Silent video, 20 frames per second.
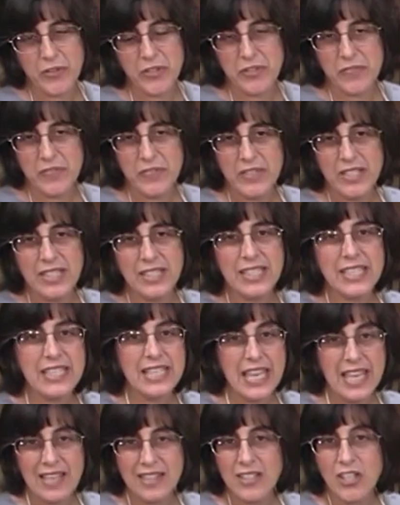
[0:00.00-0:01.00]
the filling
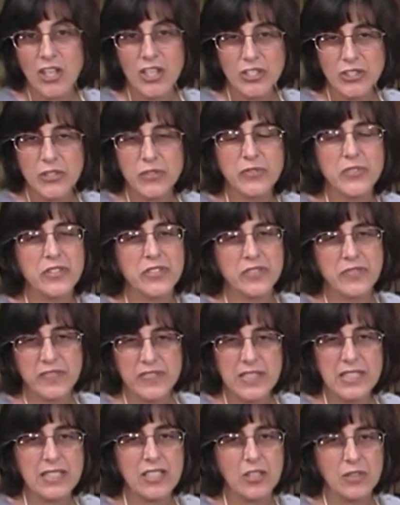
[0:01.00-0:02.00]
and also for the
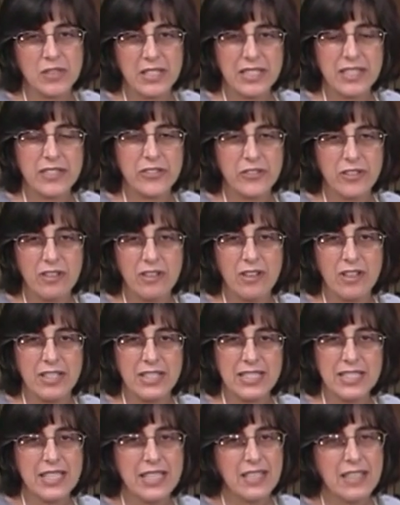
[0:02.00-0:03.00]
Fillo later on